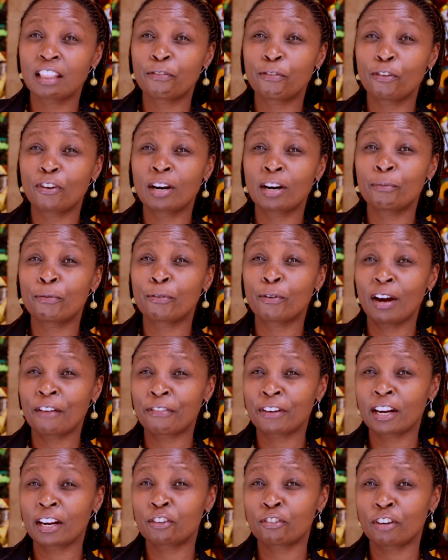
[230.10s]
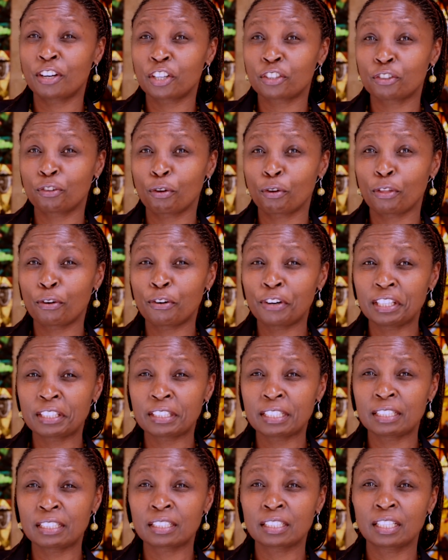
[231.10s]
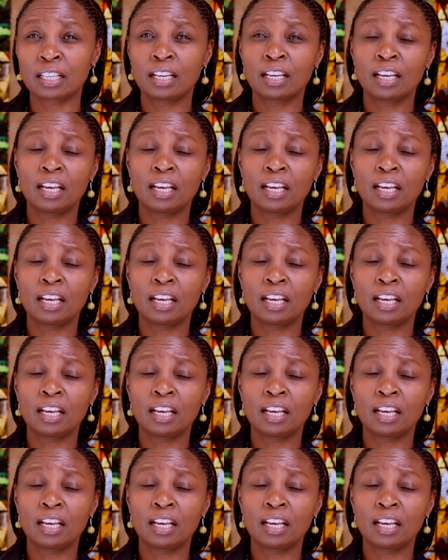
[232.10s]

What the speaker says: the Forum for African Traditional Authorities.